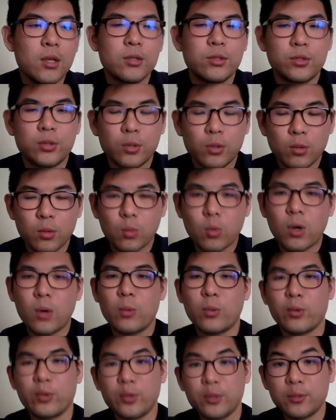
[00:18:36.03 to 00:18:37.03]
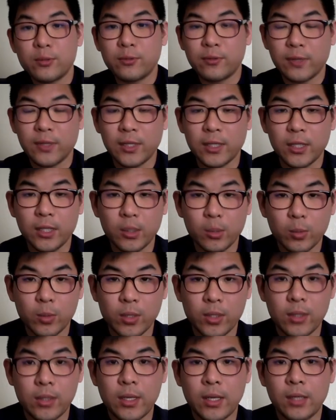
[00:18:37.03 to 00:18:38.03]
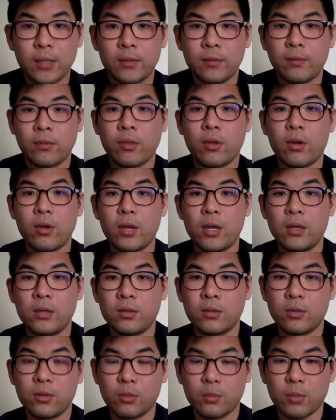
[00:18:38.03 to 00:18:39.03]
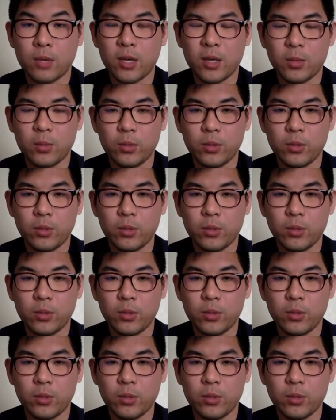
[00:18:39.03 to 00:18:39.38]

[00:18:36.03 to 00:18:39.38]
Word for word: So what were you feeling when the negative thought entered your mind?